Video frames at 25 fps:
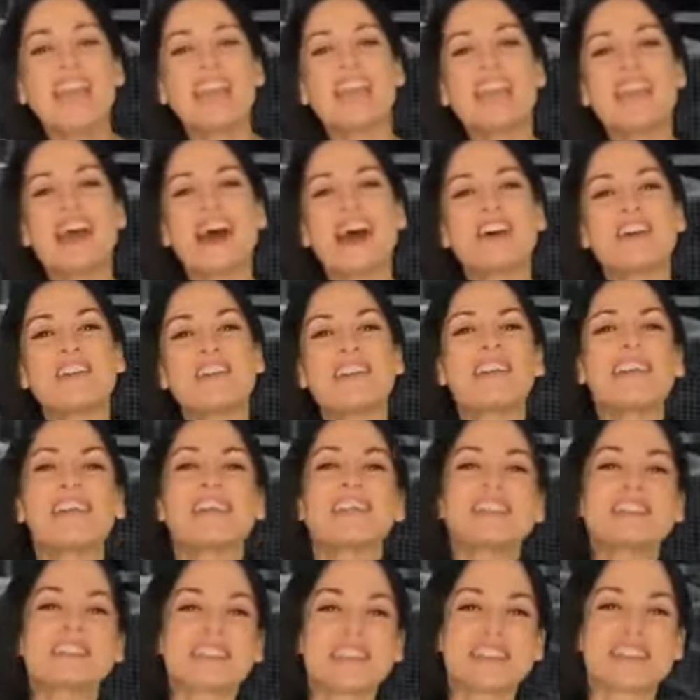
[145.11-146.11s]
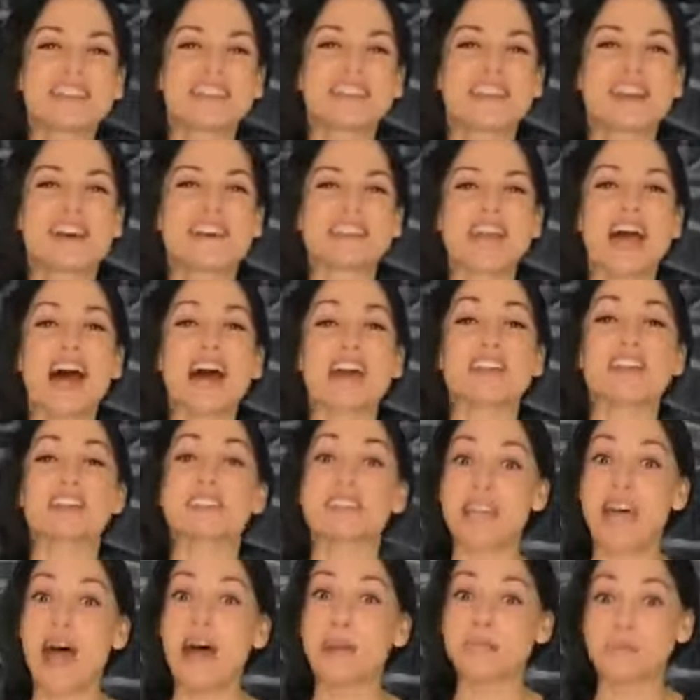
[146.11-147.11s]
Now, they didn't just discuss how to
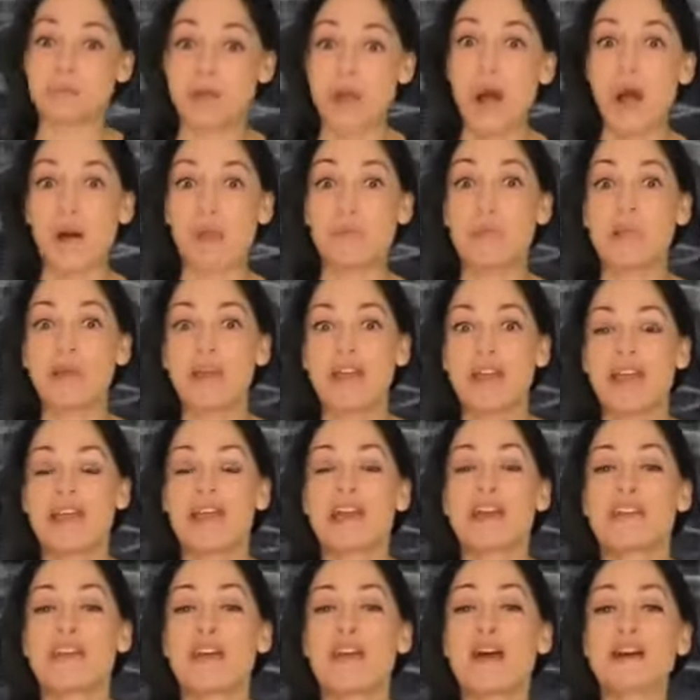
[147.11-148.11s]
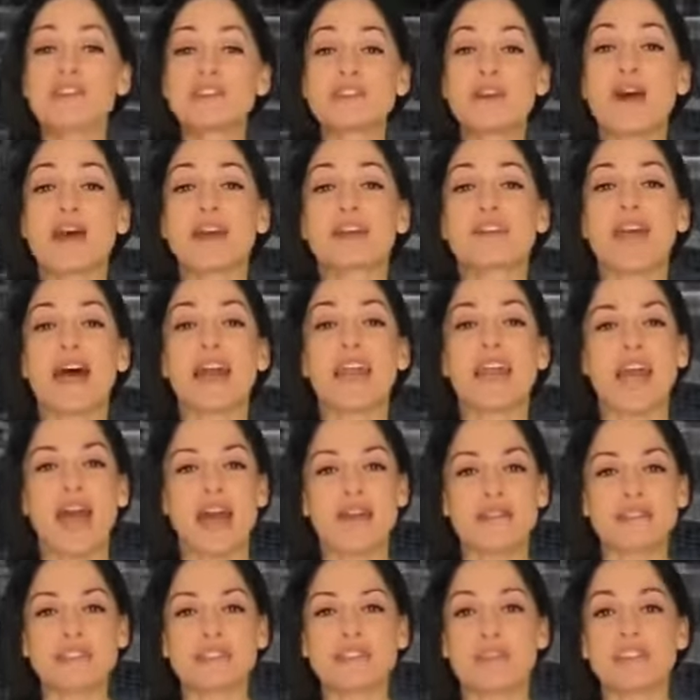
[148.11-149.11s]
stop Trump. They also had a lot of
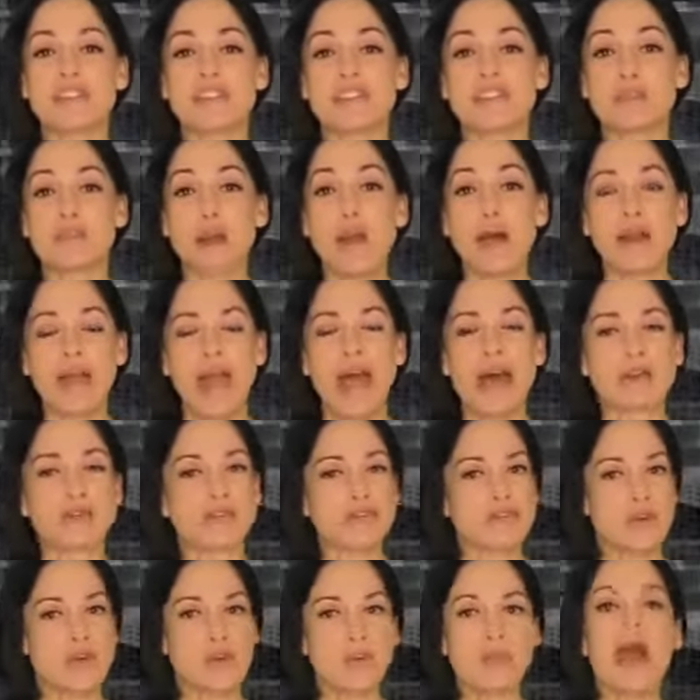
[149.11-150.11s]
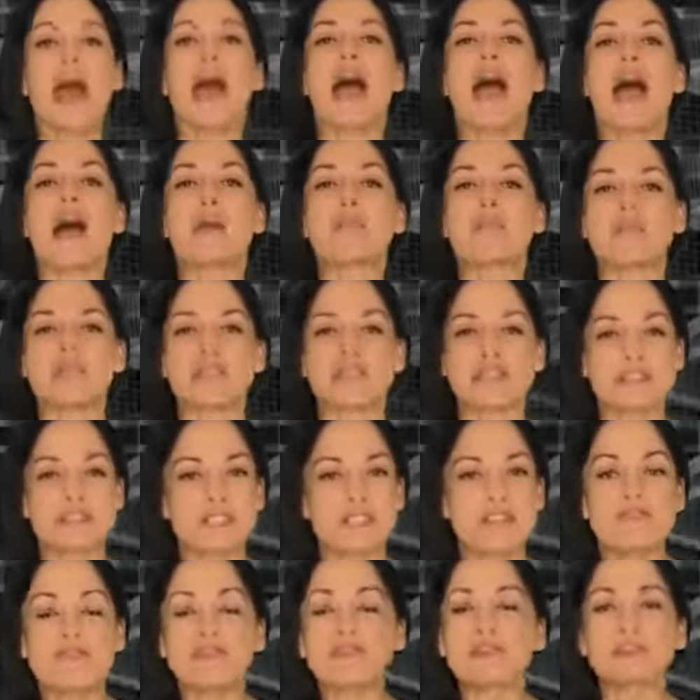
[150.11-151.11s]
conversations about how Trump happened in
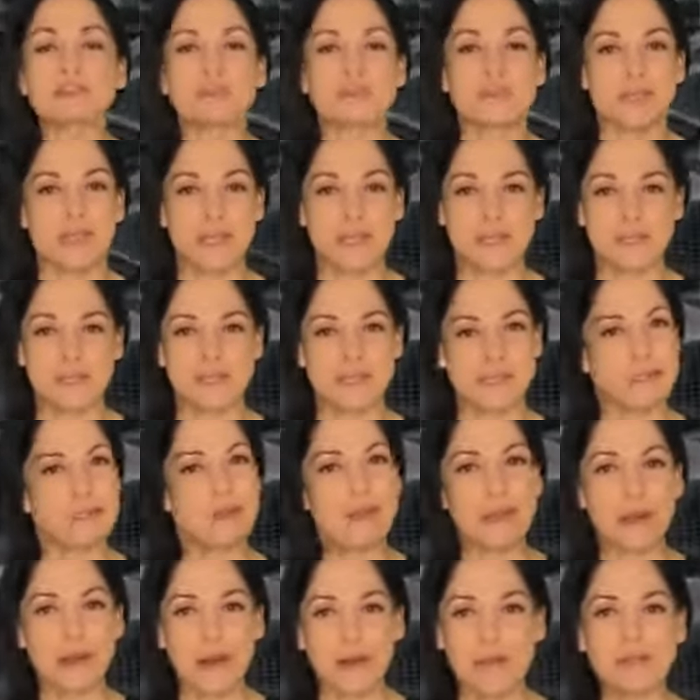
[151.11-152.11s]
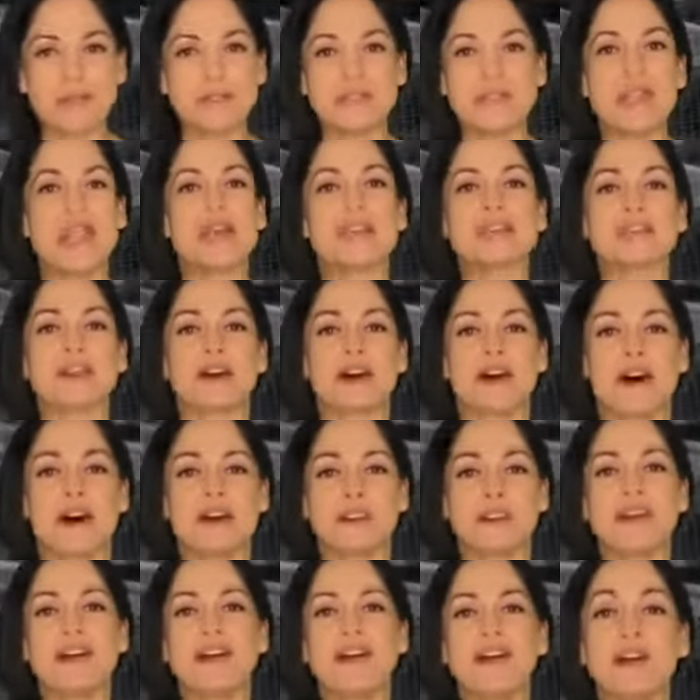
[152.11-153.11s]
the first place to better understand it
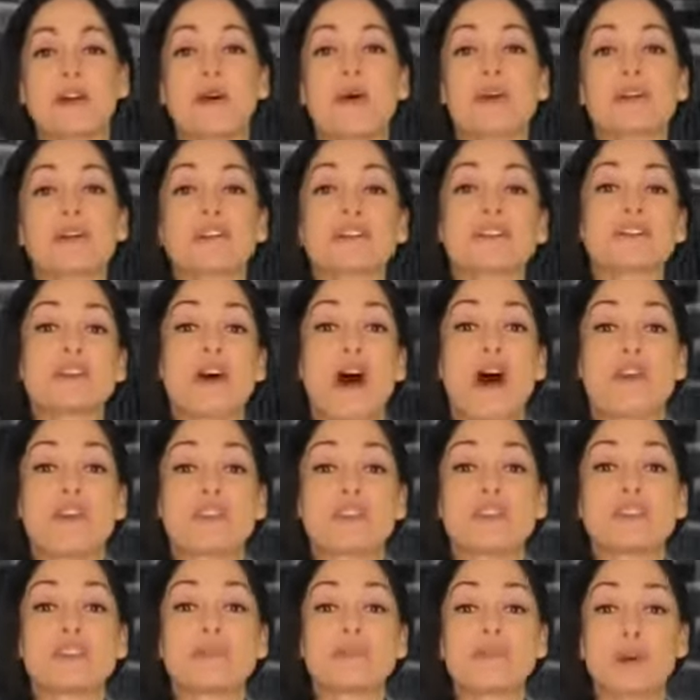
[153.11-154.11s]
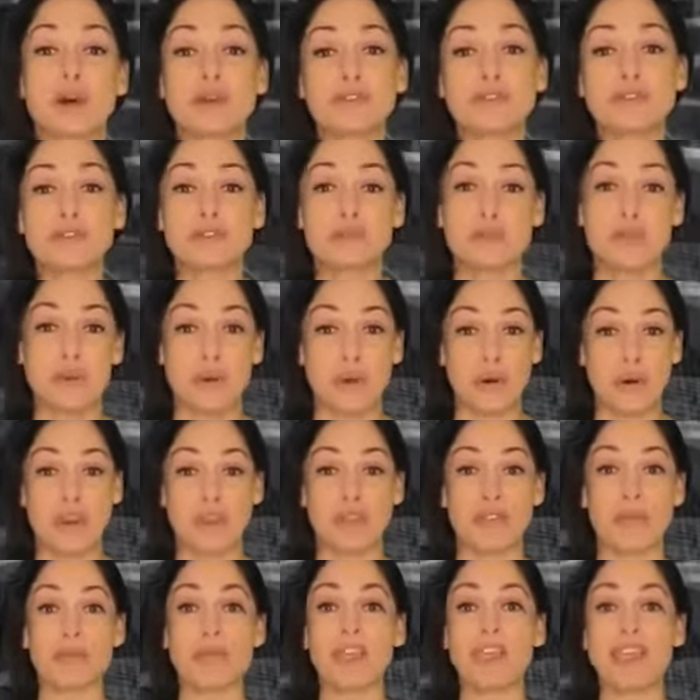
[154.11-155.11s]
all, according to the Huffington Post's report on
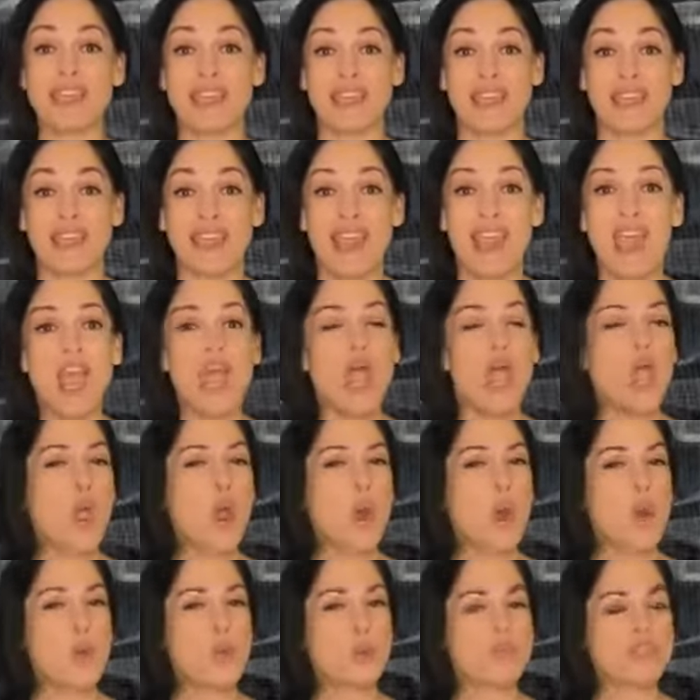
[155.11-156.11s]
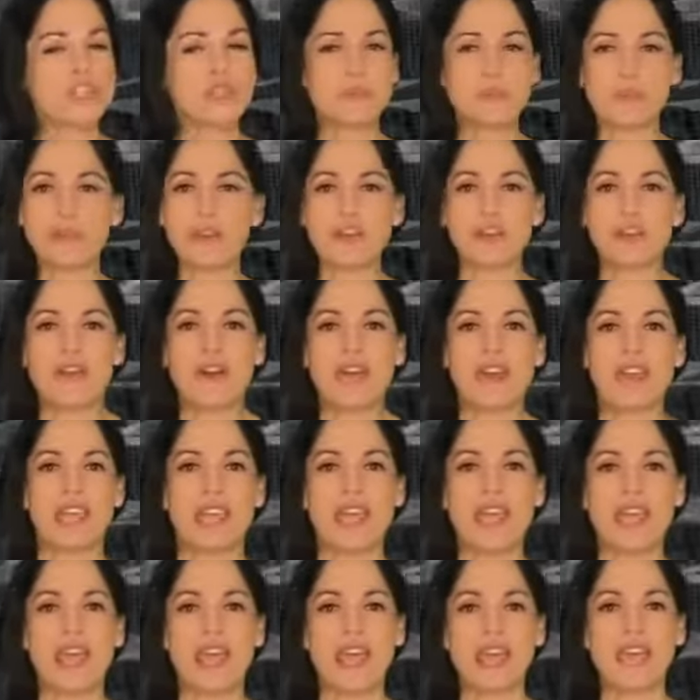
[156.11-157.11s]
the meeting. Which is pretty
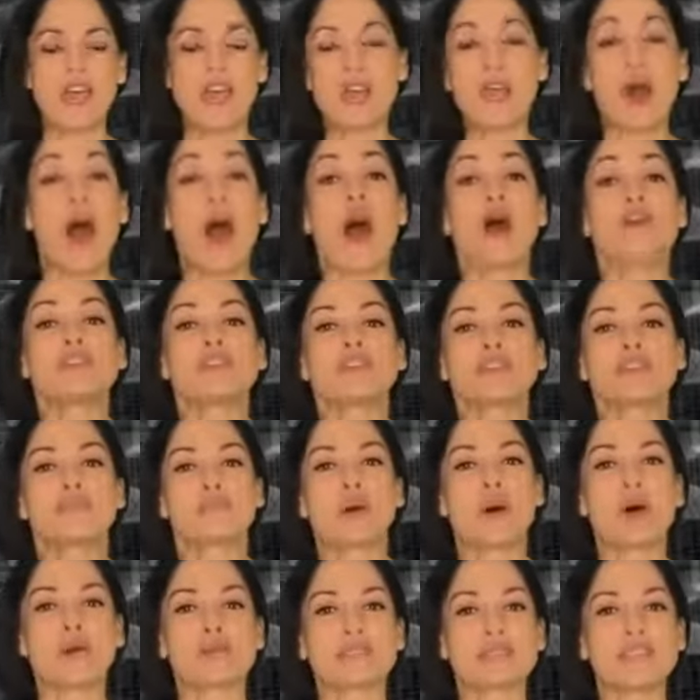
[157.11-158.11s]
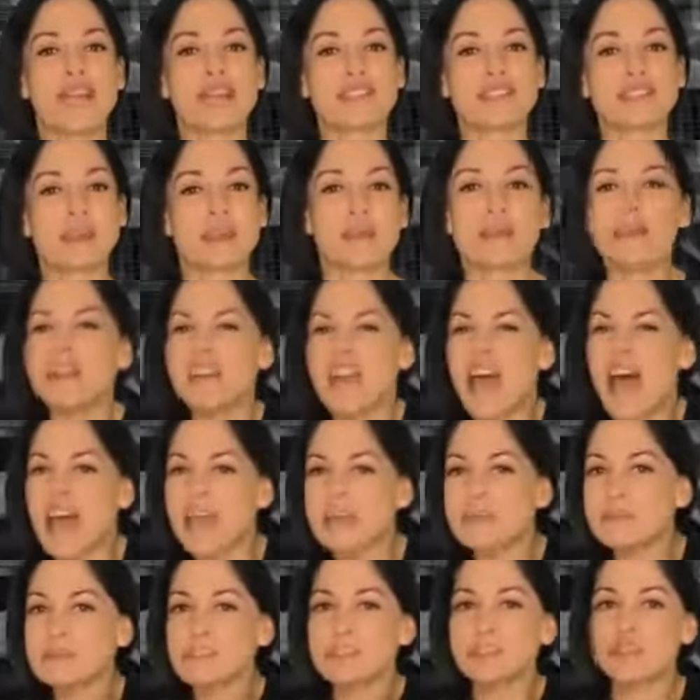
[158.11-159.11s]
funny that the Huffington Post had some
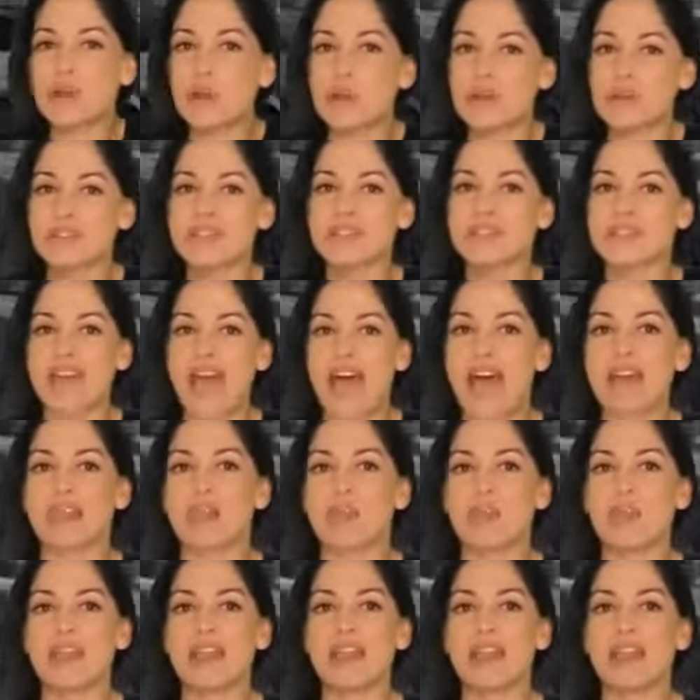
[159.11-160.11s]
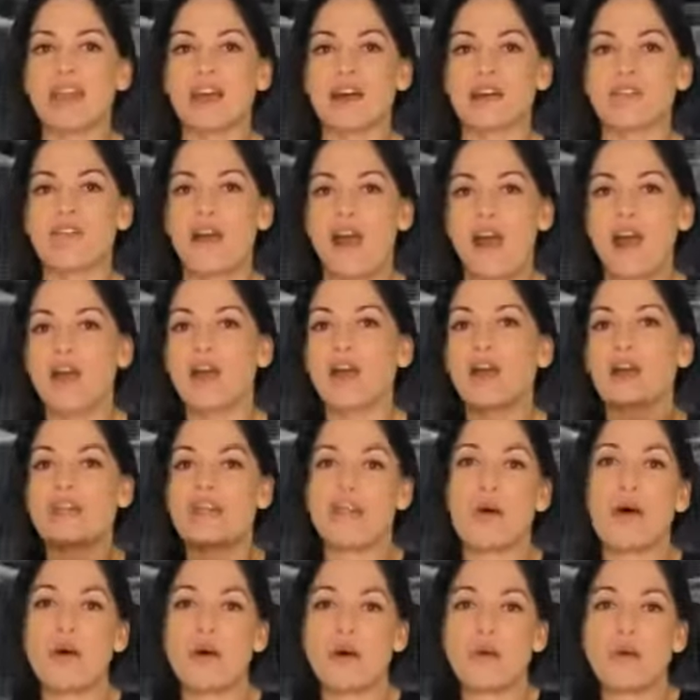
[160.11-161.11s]
anonymous sources at the meeting of
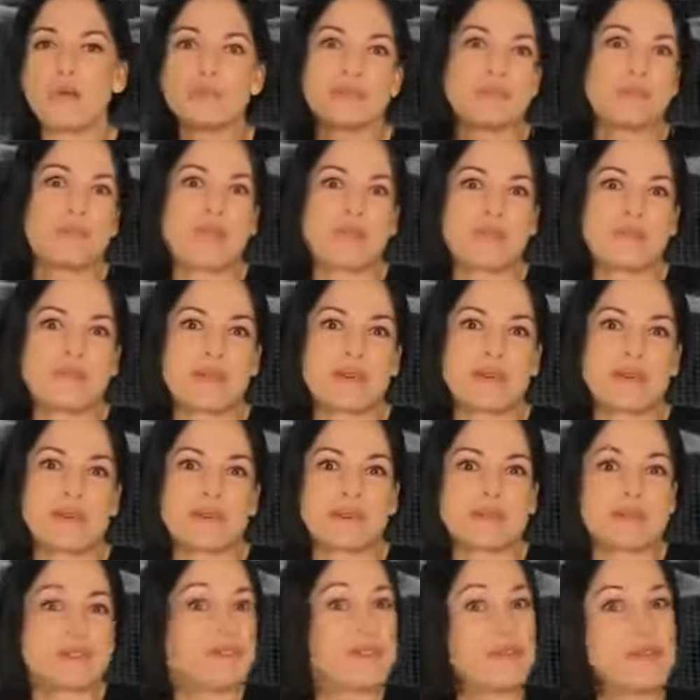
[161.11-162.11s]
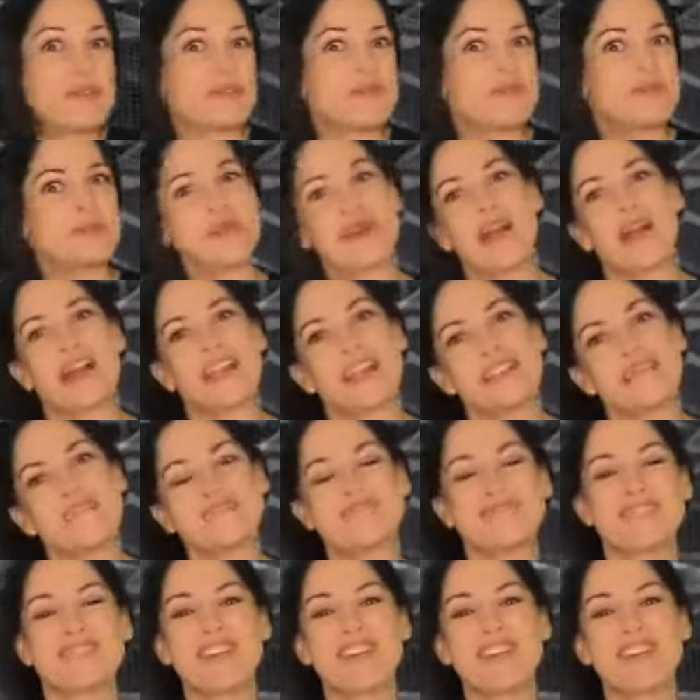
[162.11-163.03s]
those people, too, right?